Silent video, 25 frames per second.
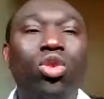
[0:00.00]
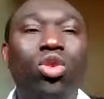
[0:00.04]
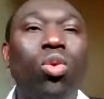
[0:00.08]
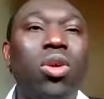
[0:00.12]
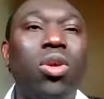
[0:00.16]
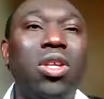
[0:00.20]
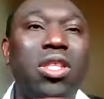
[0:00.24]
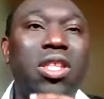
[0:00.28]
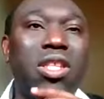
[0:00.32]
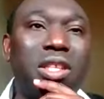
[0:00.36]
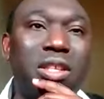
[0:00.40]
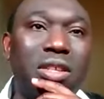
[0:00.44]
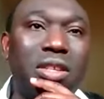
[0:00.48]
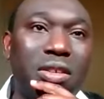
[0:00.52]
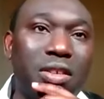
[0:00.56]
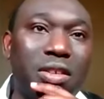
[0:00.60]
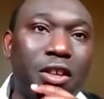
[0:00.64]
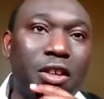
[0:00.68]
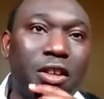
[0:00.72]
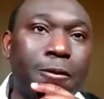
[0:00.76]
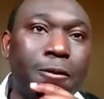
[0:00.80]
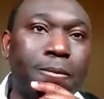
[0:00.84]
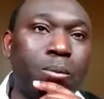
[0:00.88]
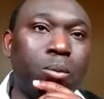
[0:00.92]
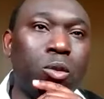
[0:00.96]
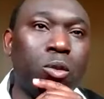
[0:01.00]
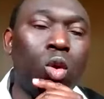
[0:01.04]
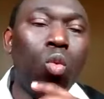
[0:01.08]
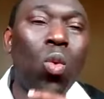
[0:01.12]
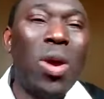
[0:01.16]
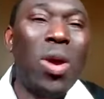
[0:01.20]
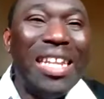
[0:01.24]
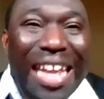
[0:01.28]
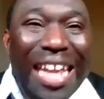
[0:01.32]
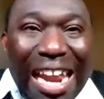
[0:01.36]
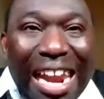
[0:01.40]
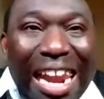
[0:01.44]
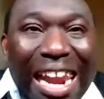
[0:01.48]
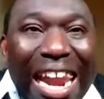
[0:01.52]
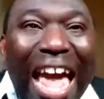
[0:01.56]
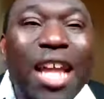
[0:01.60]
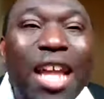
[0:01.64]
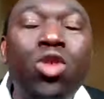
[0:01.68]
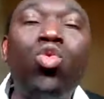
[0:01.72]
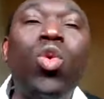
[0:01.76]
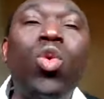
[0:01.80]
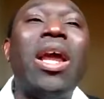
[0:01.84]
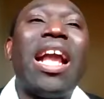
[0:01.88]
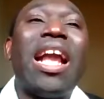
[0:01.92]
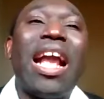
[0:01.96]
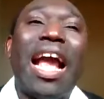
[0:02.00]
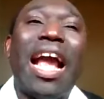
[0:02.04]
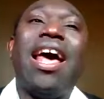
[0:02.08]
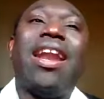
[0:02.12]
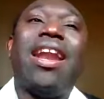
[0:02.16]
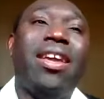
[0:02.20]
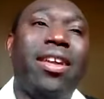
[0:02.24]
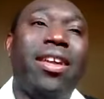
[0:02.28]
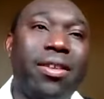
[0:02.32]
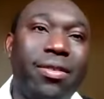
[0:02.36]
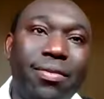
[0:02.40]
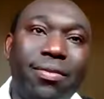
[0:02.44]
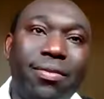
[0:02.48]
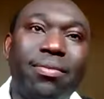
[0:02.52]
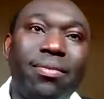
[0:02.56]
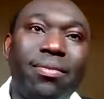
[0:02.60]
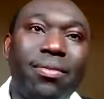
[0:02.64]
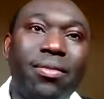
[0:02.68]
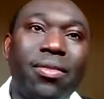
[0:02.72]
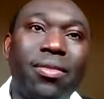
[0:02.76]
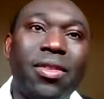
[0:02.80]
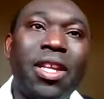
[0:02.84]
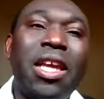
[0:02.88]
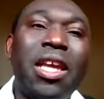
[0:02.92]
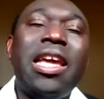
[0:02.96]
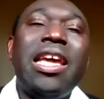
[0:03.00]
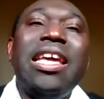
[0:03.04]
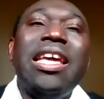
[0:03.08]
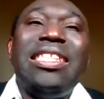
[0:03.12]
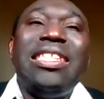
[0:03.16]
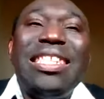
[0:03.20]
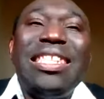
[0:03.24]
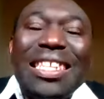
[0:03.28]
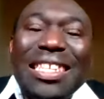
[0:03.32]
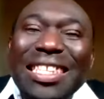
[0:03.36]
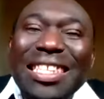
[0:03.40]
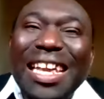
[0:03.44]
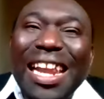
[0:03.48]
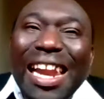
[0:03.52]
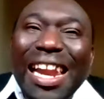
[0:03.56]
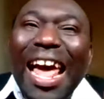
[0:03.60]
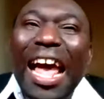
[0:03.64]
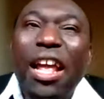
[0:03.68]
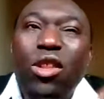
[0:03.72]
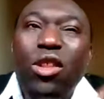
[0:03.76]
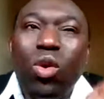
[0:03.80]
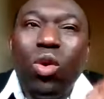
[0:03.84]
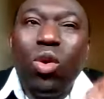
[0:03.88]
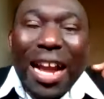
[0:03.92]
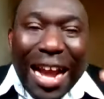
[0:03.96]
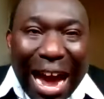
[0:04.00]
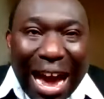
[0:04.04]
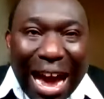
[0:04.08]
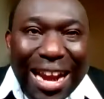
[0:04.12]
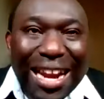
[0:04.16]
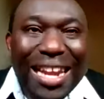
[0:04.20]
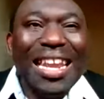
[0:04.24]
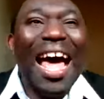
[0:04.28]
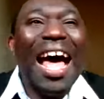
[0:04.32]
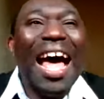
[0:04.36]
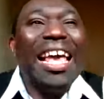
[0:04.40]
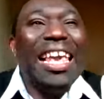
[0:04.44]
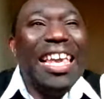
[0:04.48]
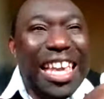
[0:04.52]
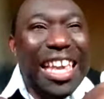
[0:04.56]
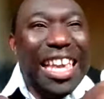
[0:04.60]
into it with the light we carry. It is the light we carry that